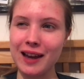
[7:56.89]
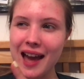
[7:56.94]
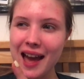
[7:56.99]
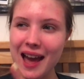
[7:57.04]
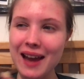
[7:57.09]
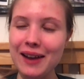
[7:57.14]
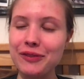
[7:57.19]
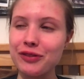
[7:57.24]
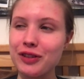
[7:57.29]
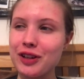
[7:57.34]

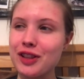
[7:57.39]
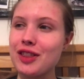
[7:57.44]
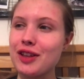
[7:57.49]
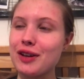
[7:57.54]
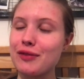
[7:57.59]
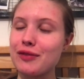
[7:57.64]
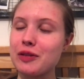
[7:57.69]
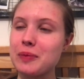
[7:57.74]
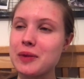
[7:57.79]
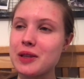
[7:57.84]
everything
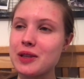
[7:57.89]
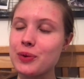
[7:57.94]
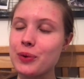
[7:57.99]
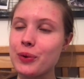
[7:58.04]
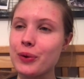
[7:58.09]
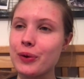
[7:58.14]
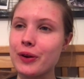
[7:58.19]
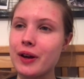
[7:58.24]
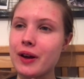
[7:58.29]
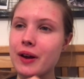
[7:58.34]
from this
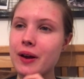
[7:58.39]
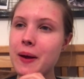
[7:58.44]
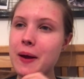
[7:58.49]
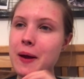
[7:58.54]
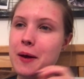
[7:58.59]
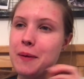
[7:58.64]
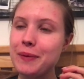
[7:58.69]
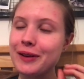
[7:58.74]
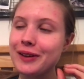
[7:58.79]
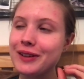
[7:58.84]
order,
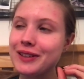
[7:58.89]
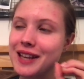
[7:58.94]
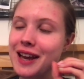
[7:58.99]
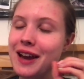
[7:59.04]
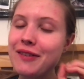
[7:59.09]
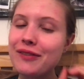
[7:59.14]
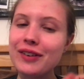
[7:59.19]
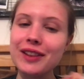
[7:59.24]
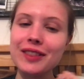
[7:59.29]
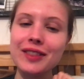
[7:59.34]
because
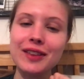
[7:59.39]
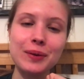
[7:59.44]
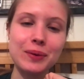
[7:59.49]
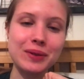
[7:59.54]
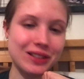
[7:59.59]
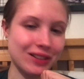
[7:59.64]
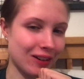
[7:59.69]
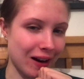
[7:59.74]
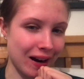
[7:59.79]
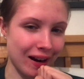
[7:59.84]
everything was
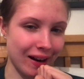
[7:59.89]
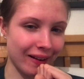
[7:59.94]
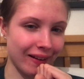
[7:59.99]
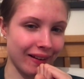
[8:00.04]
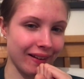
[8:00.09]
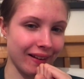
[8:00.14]
great.